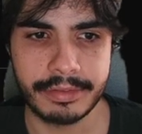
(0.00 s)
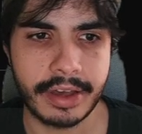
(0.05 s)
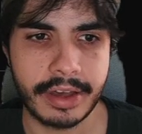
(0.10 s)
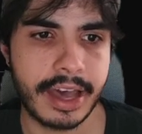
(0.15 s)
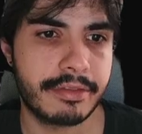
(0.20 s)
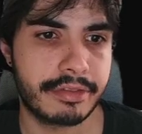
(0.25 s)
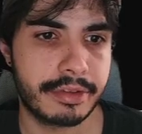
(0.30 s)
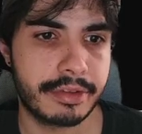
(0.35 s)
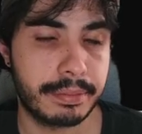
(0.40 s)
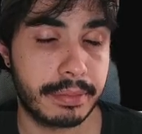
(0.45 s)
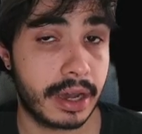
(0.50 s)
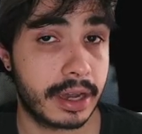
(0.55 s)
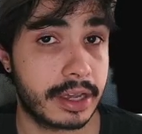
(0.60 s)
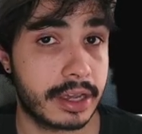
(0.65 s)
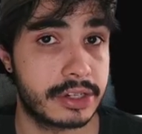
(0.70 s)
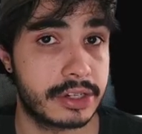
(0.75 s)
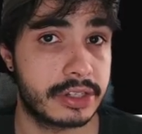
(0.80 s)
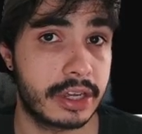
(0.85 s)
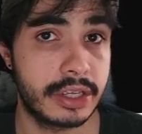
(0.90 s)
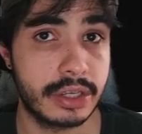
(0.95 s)
every
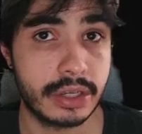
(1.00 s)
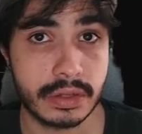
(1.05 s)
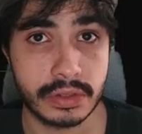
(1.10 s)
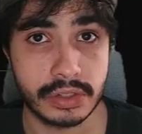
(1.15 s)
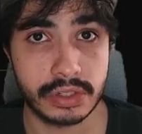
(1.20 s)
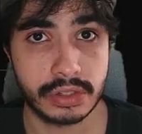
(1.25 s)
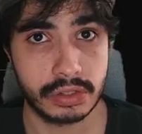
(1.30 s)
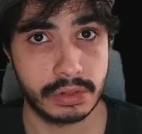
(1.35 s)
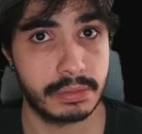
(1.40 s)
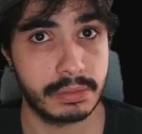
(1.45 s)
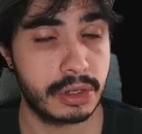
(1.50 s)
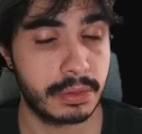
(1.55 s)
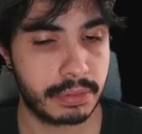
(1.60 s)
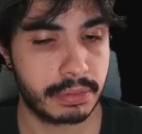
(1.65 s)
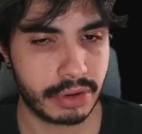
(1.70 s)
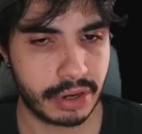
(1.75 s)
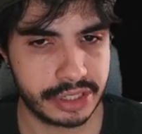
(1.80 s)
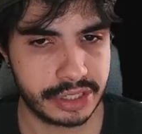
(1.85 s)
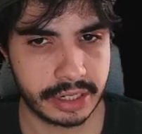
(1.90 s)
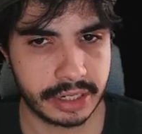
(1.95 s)
package that you consume in your
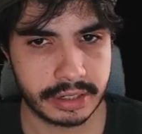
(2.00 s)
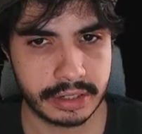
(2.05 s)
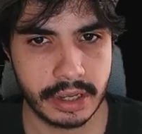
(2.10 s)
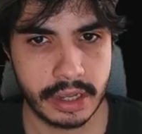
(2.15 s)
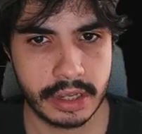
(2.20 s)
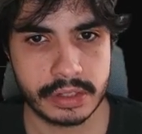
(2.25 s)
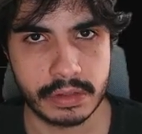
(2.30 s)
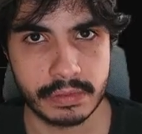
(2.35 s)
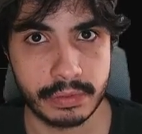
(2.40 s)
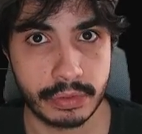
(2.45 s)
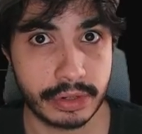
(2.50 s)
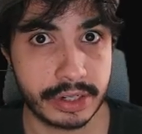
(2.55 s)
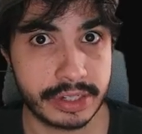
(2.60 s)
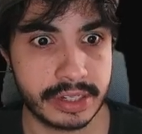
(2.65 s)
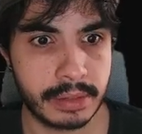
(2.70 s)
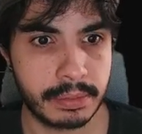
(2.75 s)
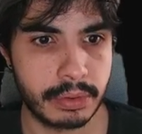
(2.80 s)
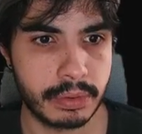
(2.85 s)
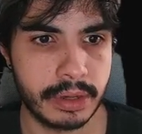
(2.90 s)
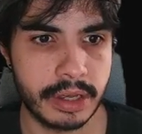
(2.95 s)
project. So for
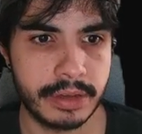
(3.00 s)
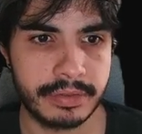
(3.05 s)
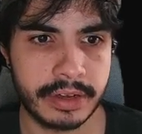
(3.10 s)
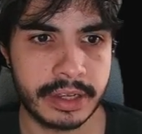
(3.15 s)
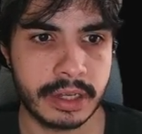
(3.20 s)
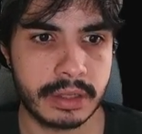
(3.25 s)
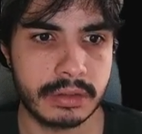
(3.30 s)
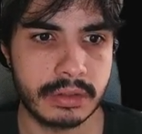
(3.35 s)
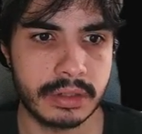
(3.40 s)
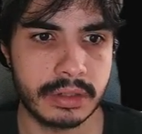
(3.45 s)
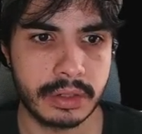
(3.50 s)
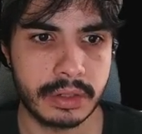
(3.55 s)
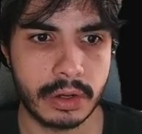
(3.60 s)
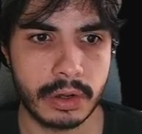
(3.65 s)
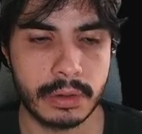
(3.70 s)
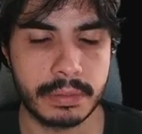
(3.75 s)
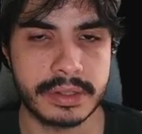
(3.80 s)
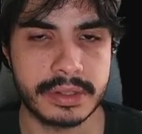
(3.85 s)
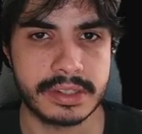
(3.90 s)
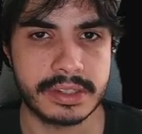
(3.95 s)
example, if I included
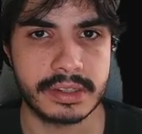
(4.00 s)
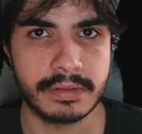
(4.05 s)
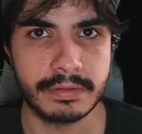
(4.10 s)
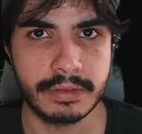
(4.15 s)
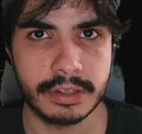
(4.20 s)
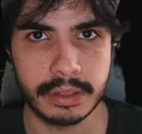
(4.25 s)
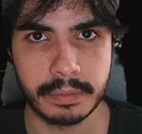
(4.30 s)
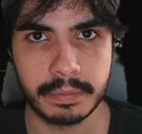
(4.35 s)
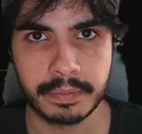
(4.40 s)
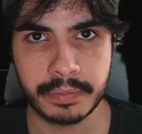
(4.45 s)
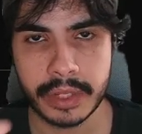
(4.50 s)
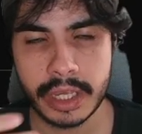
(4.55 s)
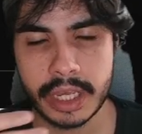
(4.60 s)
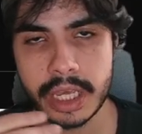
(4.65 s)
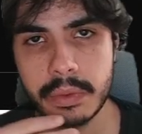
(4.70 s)
OpenCV, it